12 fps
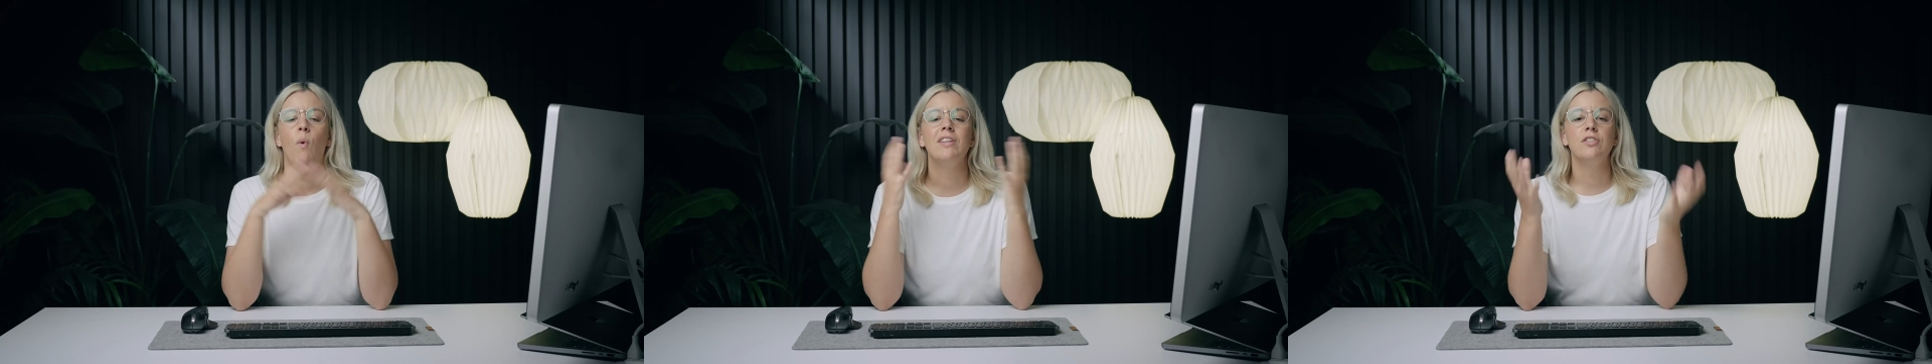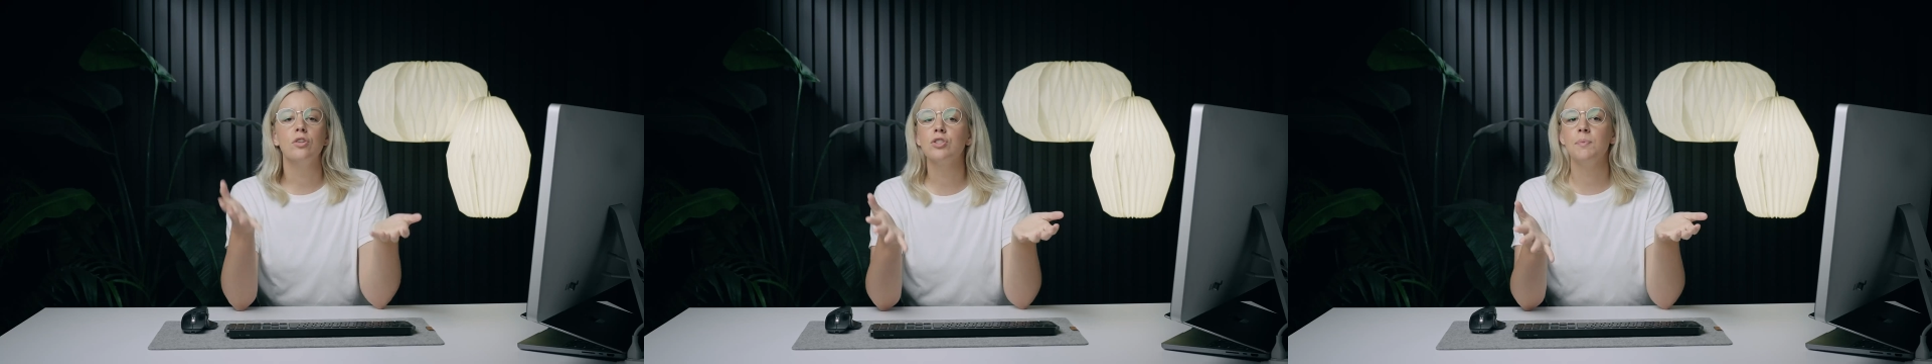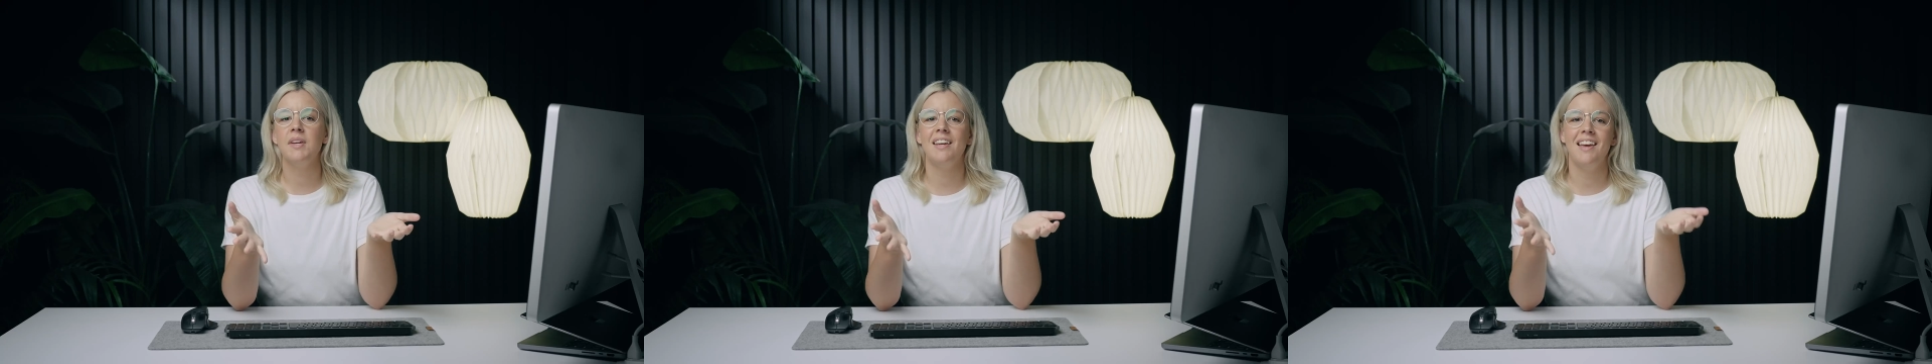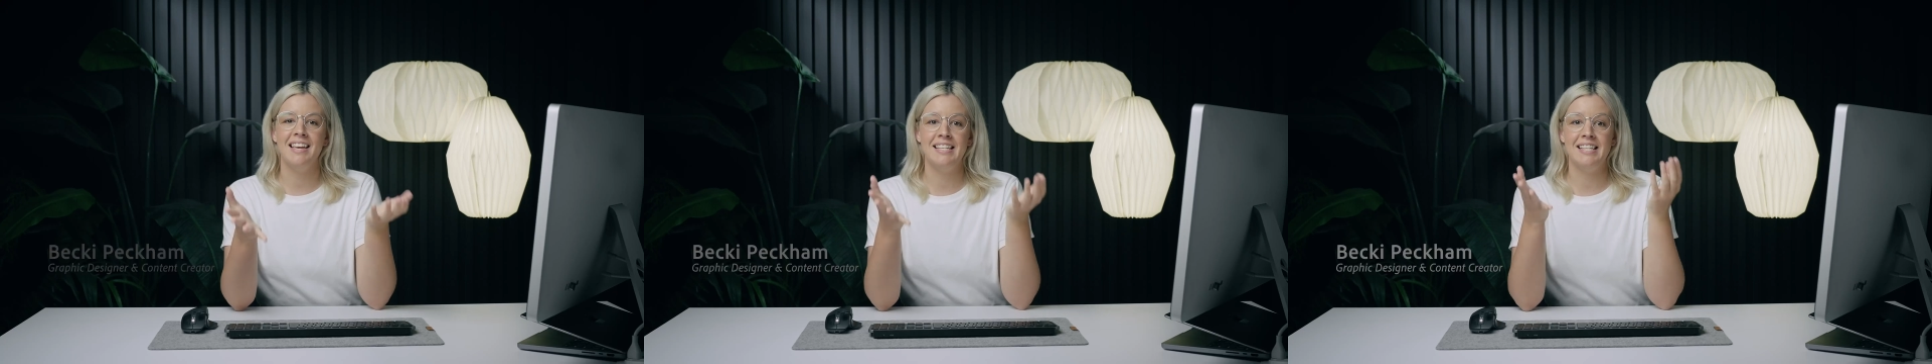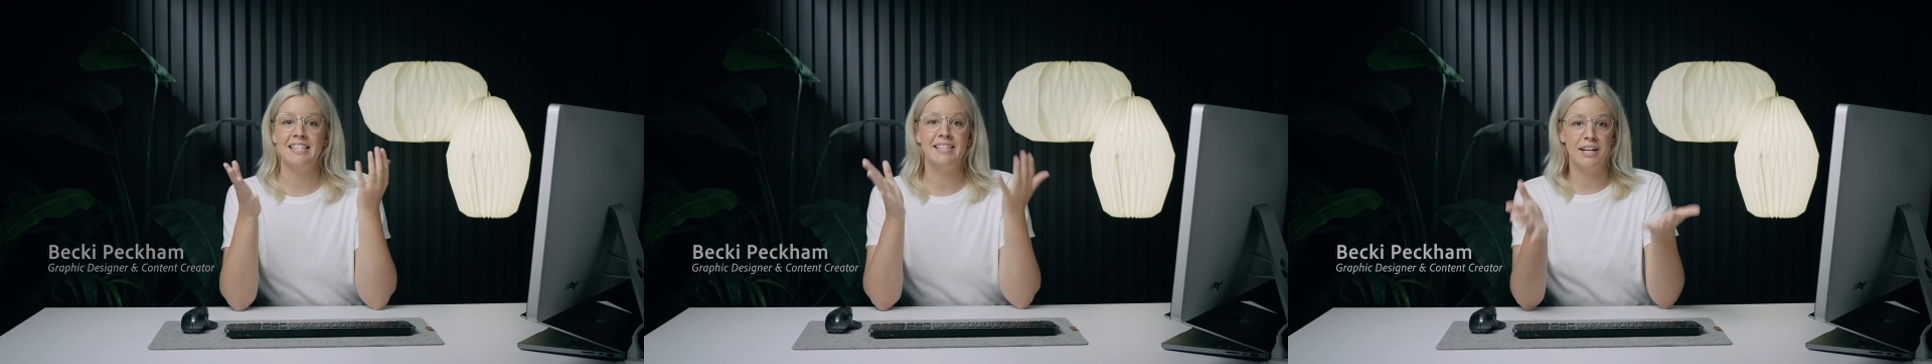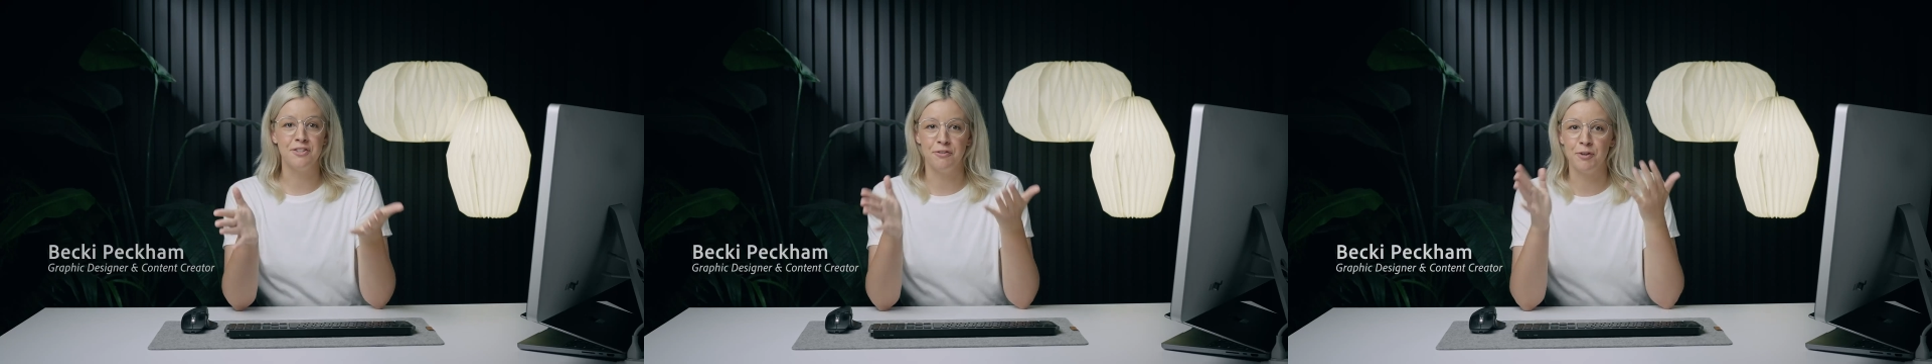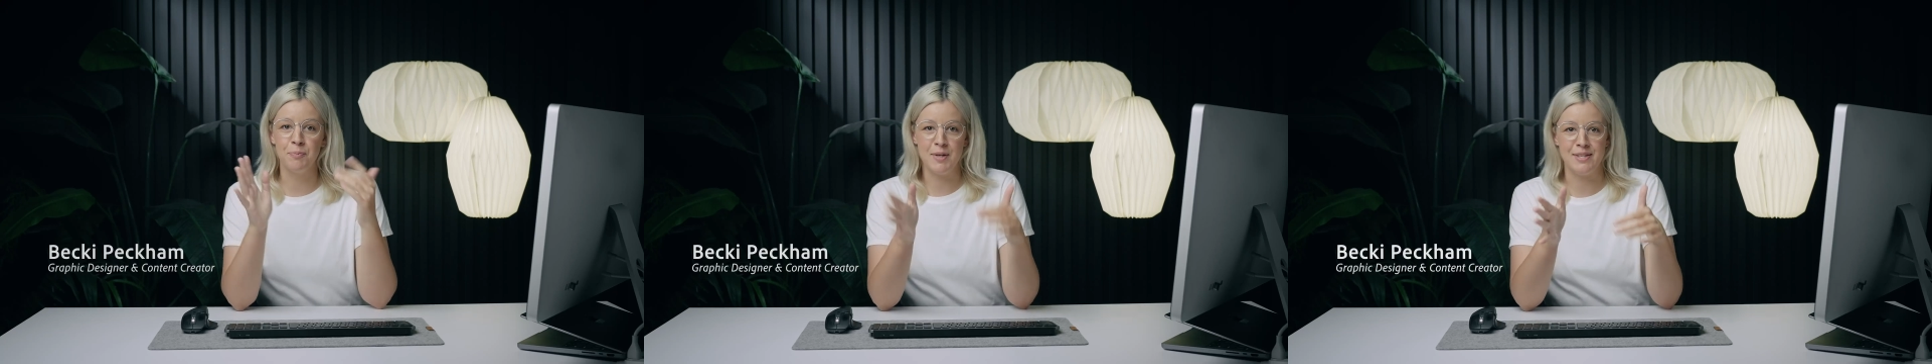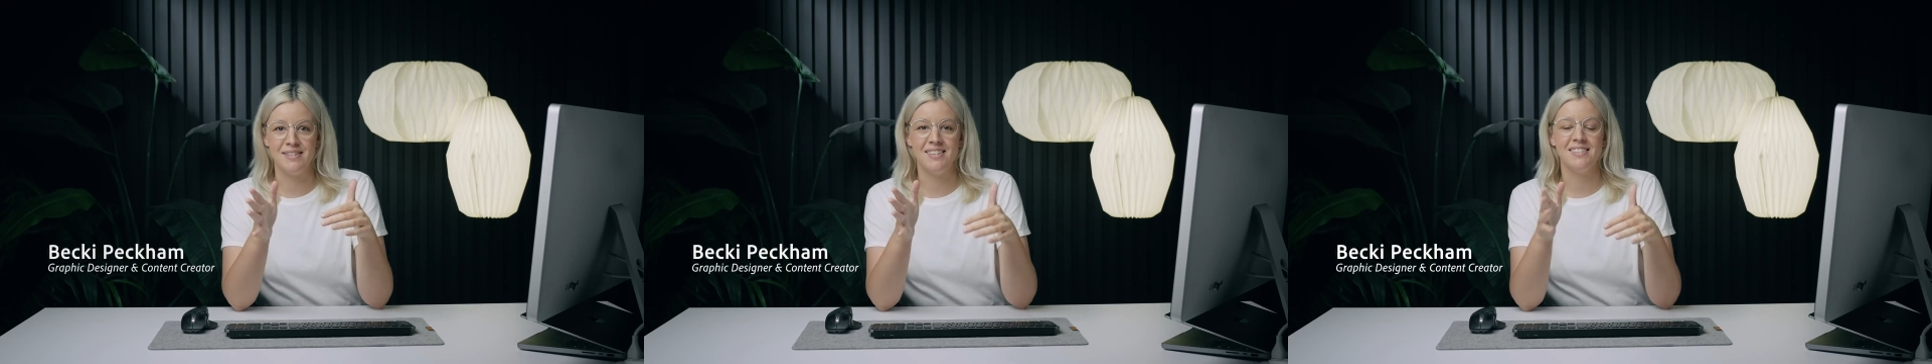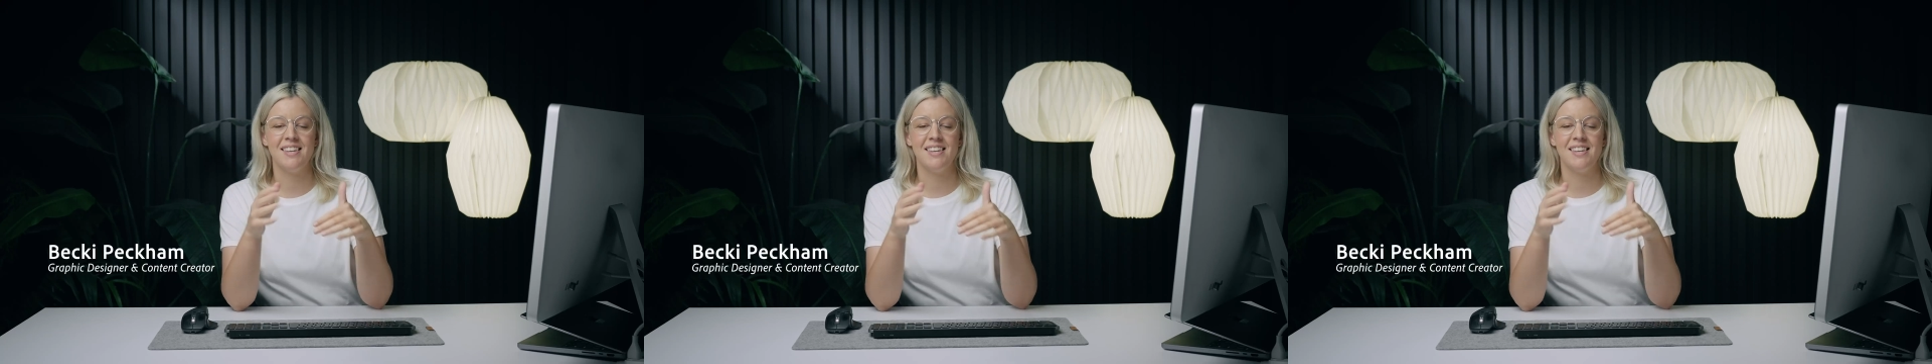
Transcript: While social media is essential for businesses,